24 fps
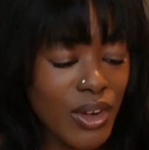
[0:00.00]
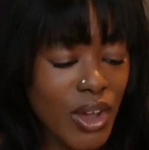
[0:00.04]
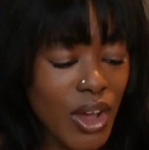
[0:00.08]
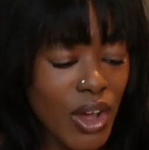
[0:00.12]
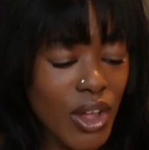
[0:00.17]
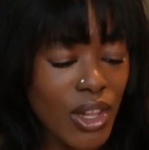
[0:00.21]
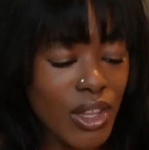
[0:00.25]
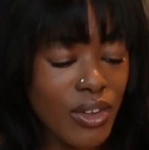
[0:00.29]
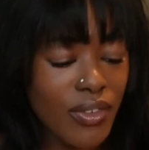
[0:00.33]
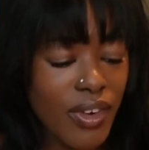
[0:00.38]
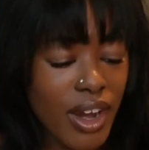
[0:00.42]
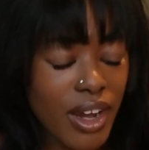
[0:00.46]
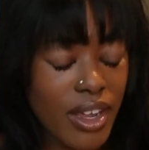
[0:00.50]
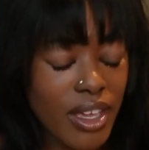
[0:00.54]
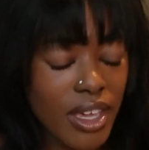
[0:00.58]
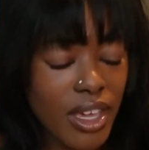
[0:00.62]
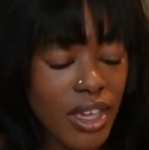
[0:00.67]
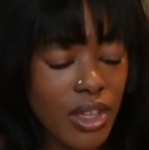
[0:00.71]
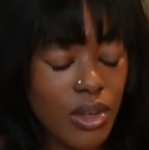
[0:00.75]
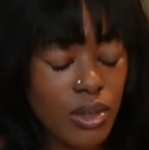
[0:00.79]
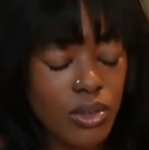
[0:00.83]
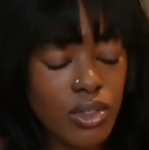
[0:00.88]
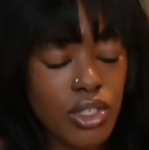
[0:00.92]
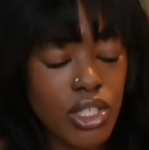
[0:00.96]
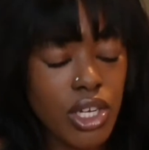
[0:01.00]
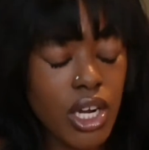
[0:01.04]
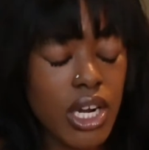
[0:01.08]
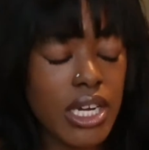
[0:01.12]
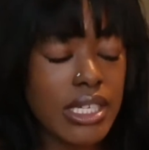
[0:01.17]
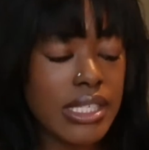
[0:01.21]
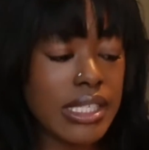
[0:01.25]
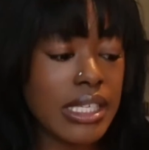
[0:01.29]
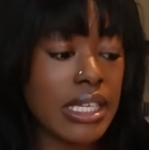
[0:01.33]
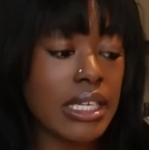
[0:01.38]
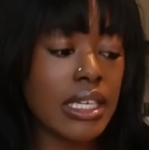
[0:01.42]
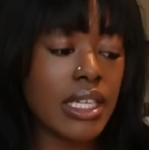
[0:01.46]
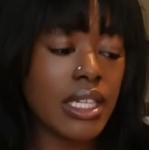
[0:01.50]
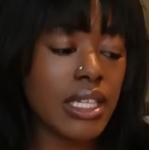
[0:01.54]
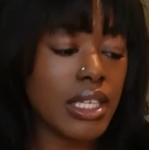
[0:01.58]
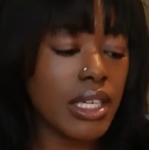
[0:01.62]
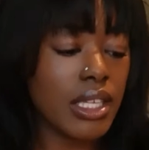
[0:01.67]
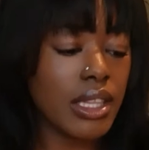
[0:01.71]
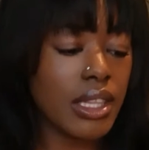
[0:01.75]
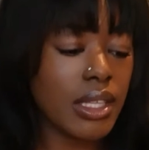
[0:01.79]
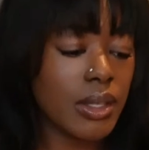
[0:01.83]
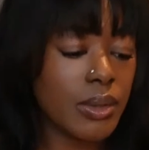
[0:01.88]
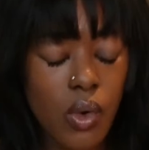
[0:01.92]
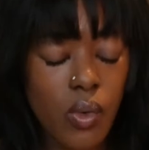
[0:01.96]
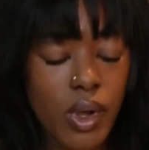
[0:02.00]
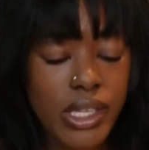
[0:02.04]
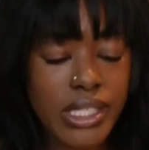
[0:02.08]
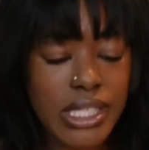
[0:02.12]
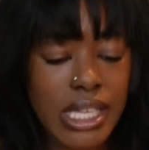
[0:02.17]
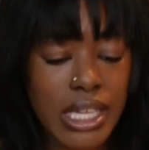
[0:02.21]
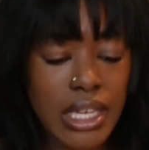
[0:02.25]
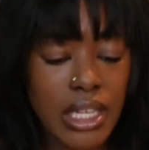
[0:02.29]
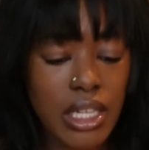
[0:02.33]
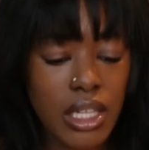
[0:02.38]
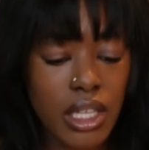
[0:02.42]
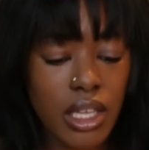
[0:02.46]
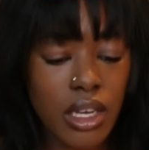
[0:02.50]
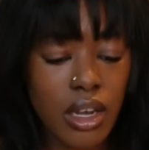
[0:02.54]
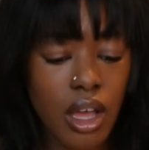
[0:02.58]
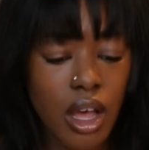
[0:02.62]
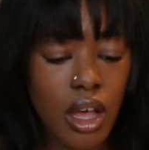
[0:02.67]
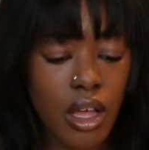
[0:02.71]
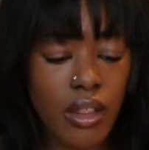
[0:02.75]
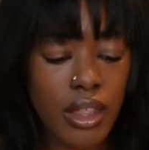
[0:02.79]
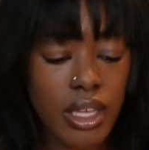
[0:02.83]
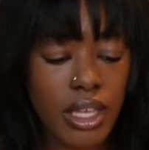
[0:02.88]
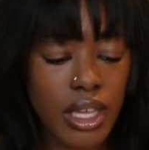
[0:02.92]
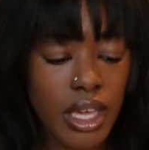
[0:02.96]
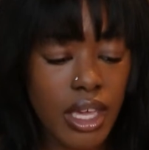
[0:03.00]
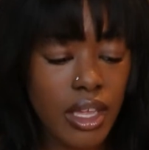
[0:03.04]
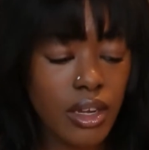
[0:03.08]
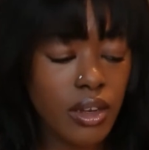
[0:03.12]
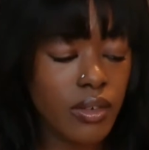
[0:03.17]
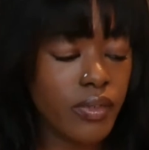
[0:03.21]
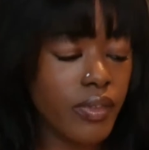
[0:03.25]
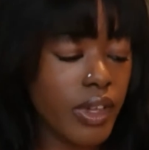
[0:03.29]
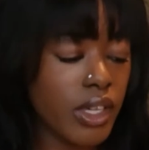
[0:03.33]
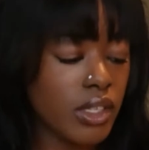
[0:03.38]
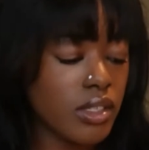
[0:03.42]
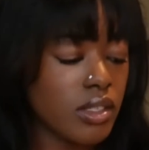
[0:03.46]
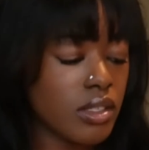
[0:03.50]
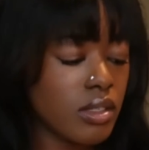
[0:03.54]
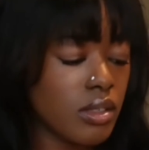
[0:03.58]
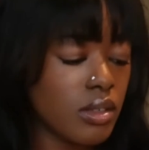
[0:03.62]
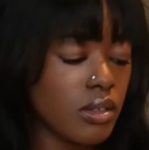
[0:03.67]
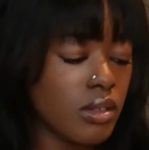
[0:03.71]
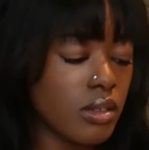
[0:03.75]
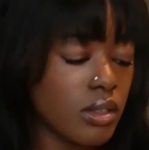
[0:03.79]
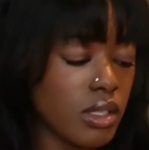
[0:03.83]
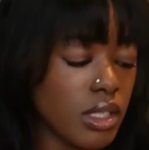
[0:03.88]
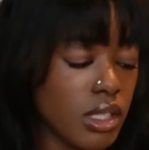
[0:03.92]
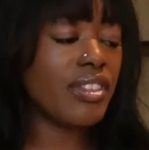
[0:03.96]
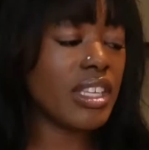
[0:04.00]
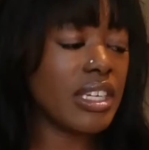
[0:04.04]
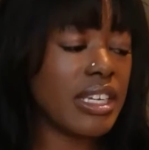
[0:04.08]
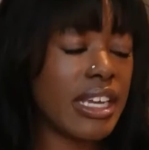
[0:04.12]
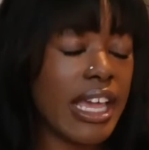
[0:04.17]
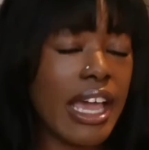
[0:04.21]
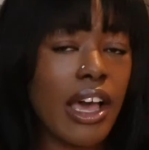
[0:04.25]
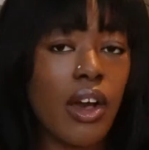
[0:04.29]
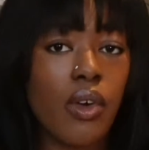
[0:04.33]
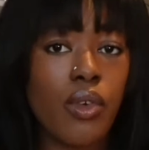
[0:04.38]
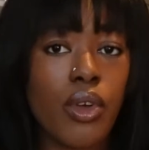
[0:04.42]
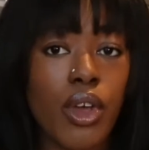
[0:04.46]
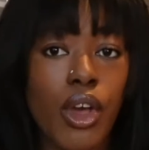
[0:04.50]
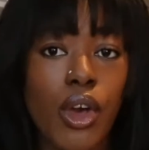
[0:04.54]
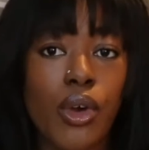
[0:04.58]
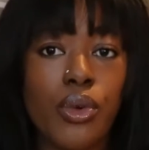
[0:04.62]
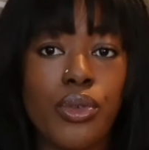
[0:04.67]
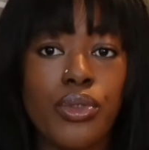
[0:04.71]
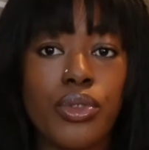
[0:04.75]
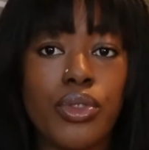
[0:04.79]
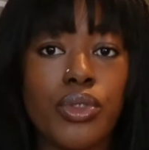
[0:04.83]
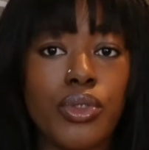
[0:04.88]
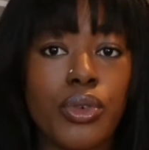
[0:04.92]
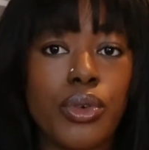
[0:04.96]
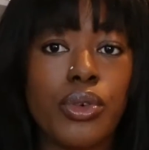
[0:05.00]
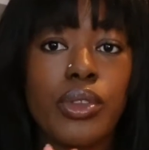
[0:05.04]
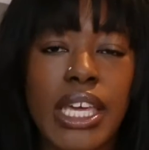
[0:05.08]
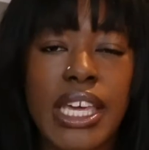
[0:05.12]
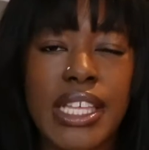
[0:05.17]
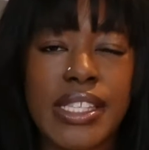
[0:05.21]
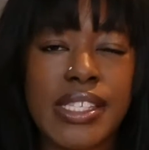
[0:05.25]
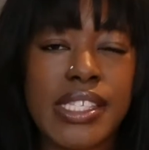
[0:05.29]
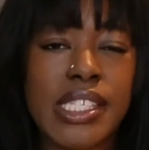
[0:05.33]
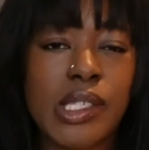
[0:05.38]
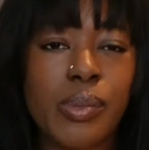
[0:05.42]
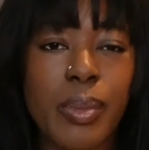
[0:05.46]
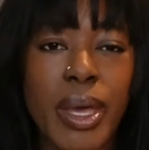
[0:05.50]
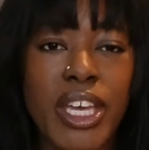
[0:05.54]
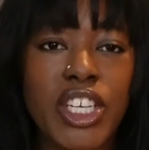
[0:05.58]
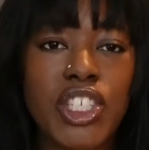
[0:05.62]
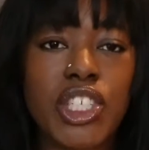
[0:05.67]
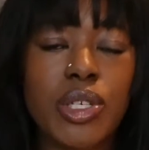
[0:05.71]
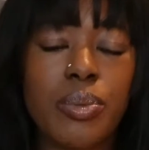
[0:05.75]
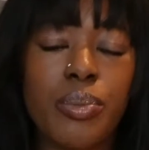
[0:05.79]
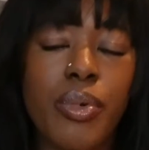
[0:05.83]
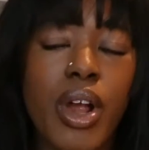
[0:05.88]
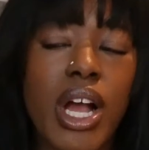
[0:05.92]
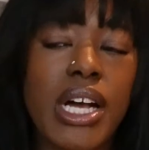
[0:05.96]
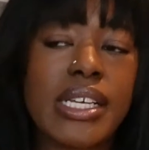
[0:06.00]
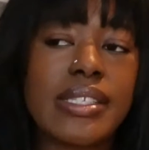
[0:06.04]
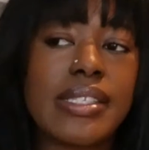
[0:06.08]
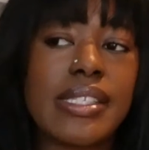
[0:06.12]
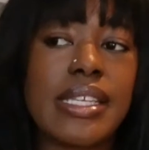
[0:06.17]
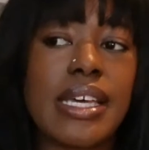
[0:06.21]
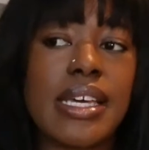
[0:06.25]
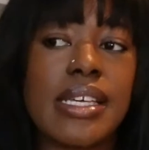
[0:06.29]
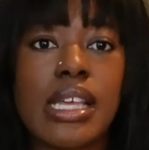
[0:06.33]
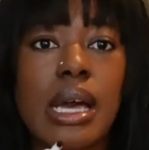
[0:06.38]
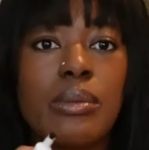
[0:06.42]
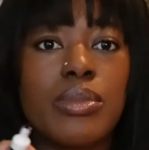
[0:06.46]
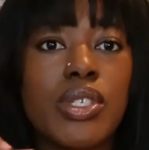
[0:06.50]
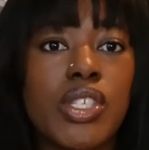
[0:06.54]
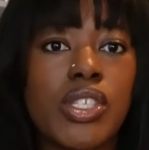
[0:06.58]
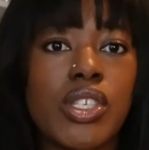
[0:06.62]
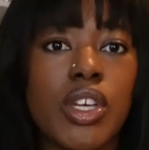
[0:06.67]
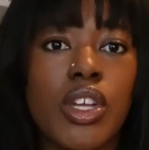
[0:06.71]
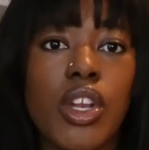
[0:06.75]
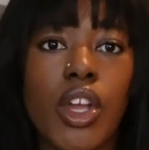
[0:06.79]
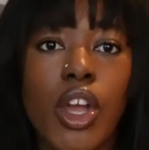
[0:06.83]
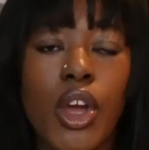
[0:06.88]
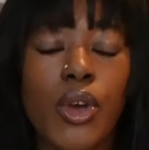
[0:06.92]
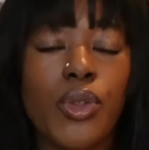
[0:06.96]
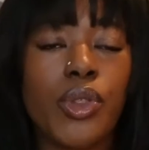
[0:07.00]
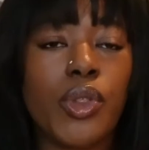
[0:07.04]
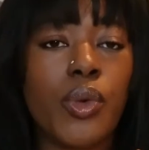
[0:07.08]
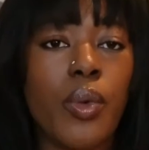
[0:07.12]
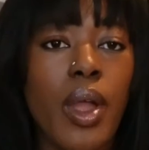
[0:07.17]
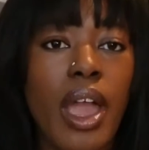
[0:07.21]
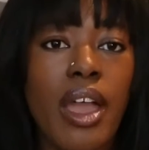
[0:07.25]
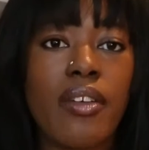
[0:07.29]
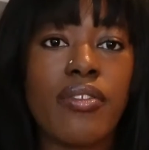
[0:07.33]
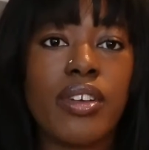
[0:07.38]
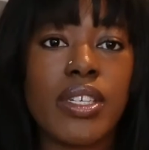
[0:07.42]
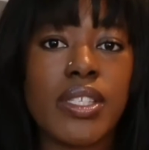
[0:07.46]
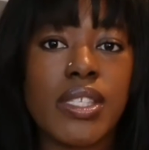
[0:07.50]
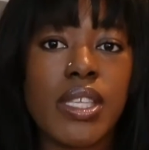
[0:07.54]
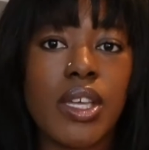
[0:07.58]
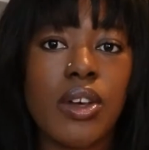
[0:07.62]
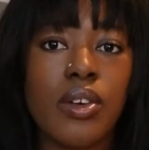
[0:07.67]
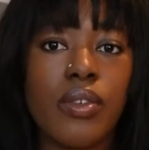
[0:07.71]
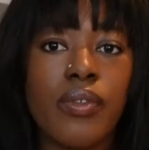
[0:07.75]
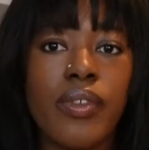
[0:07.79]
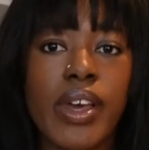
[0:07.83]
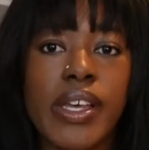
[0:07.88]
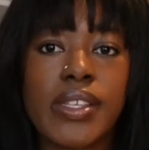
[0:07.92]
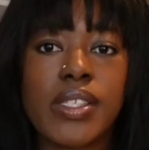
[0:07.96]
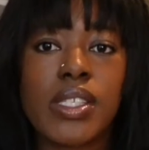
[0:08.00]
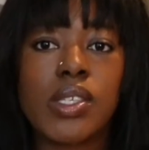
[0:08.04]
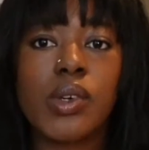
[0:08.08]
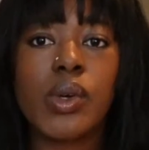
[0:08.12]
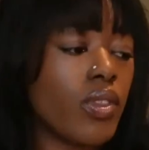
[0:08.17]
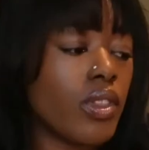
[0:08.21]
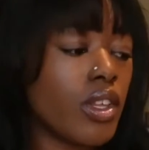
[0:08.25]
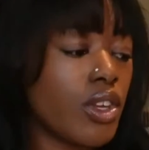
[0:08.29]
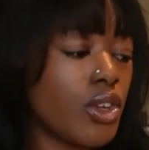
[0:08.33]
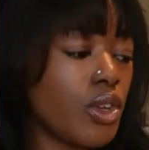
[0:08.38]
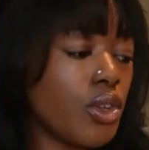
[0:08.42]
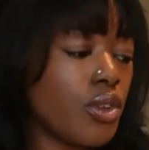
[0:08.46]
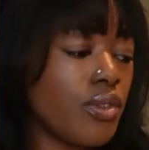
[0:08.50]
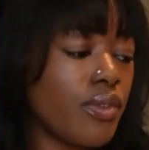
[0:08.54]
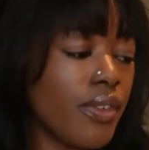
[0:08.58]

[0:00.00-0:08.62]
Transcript: all of our candle jars and clean them. Once I clean all the candle vessels, to now go through inspection process. I'm just going to go through every single vessel. The new